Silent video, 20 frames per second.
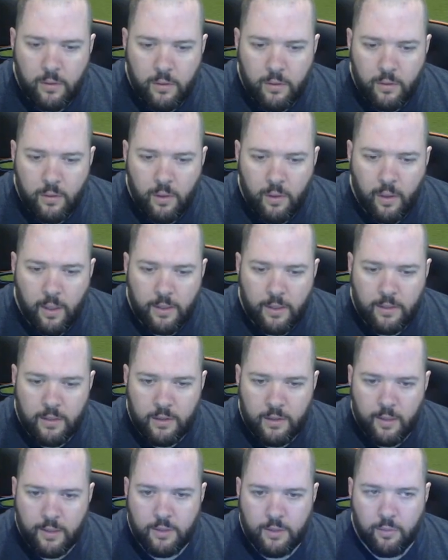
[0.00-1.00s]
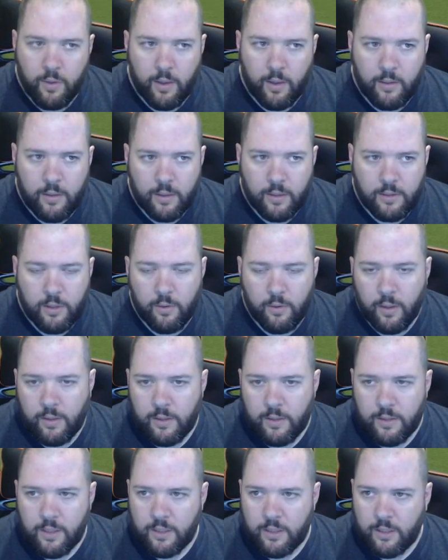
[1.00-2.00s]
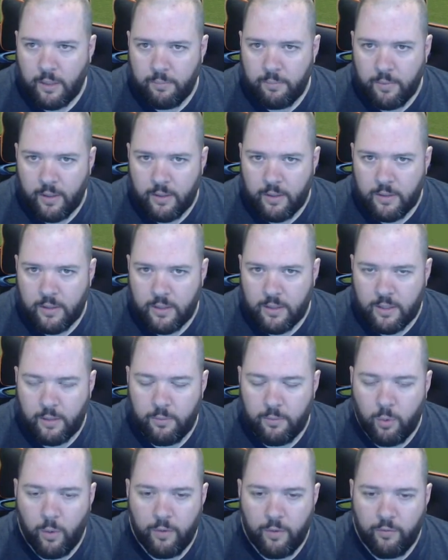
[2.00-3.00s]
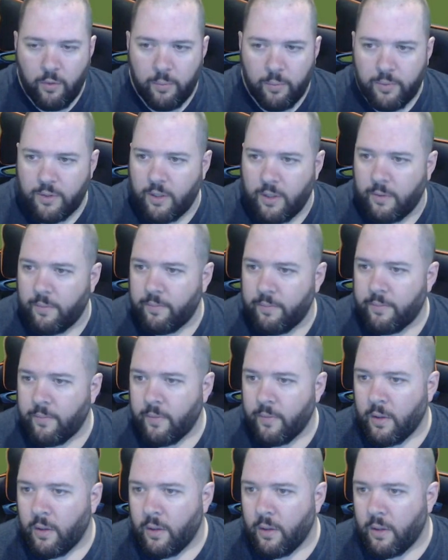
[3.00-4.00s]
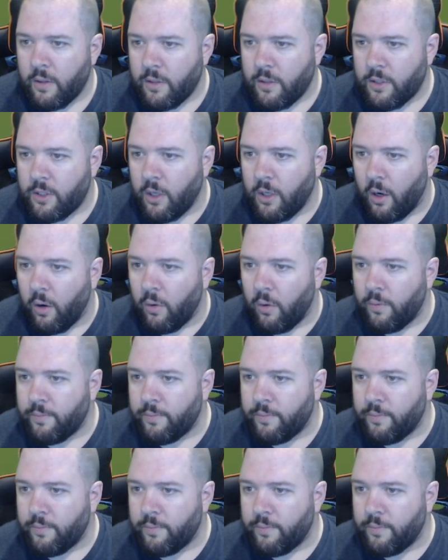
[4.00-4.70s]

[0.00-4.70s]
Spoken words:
No, that's right. Correct. It's the same thing. Same. So,